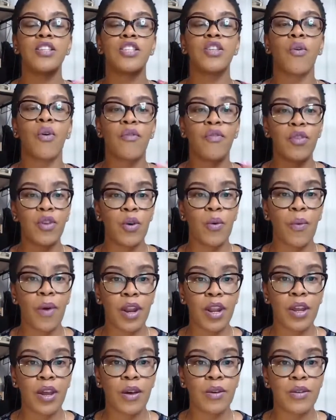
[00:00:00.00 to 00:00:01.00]
So if you
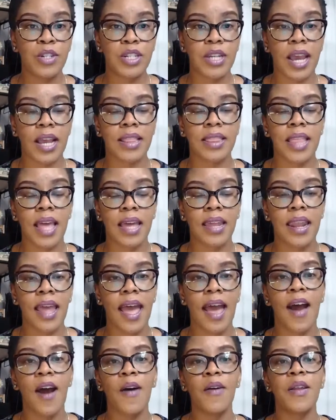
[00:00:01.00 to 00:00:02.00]
want to go check that
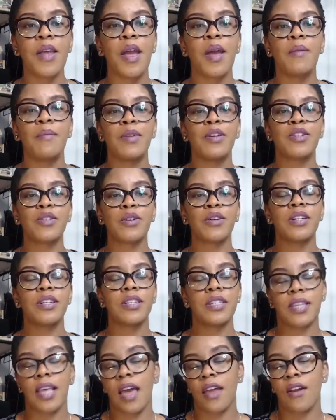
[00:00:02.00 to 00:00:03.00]
out, be sure to
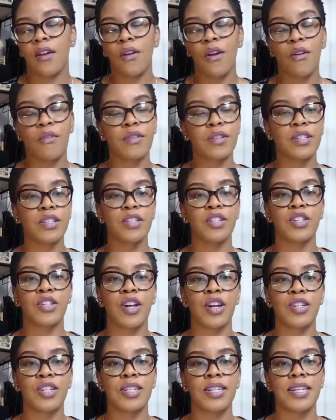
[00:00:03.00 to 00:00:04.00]
just head on over to
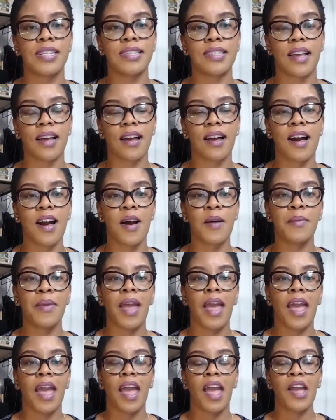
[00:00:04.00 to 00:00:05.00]

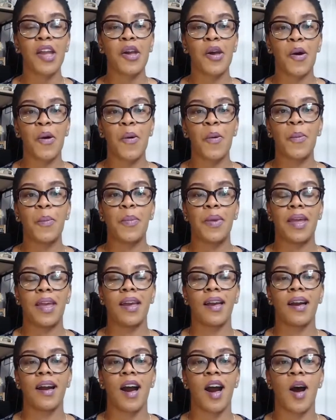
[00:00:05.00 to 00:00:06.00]
La'ShaunJenice.com and go
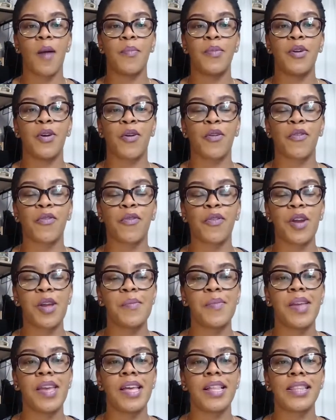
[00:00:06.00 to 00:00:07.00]
pick up your
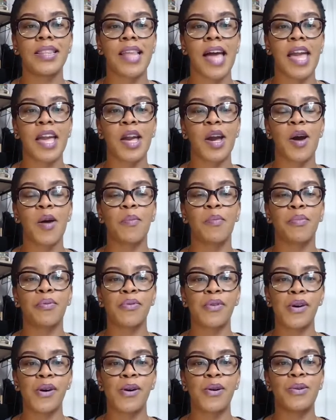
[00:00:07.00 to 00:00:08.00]
freebie Like a
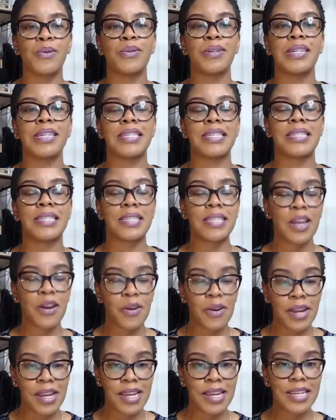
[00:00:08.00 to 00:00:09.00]
Pro
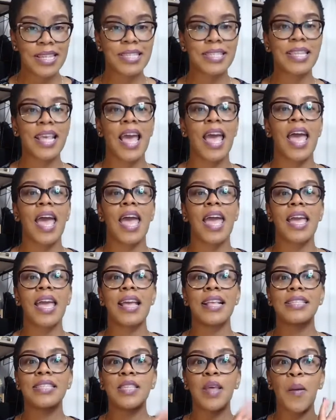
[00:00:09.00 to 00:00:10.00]
series.
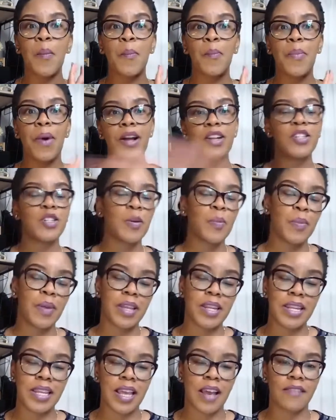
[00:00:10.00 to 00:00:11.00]
It's a bunch of
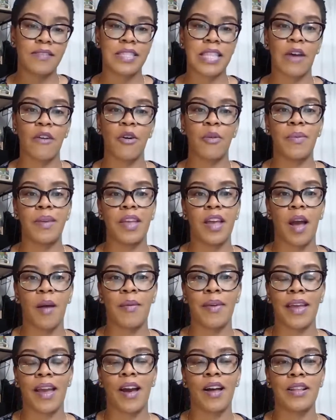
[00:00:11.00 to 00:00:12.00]
PDFs that will be
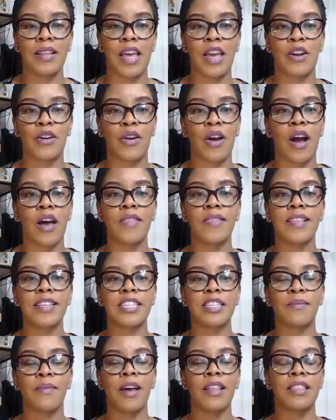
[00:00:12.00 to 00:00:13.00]
coming out later on
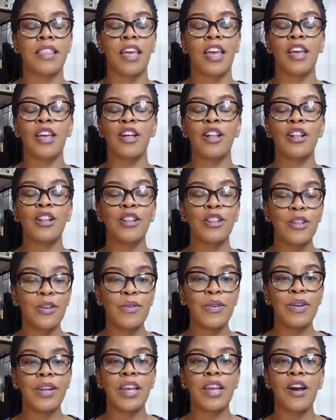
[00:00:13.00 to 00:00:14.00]
this month,
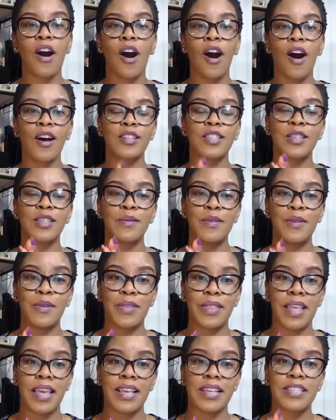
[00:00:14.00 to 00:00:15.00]
including also
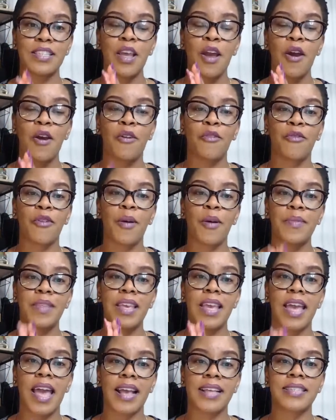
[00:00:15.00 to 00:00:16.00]
new things from
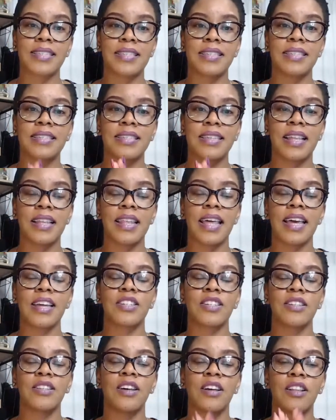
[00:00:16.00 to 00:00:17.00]
the Excellence
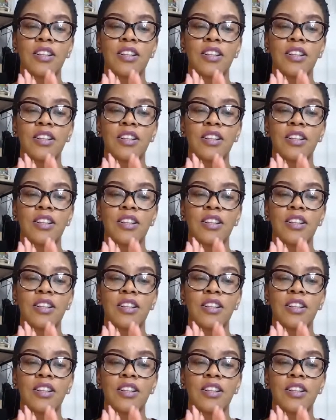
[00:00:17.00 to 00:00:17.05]
Collection.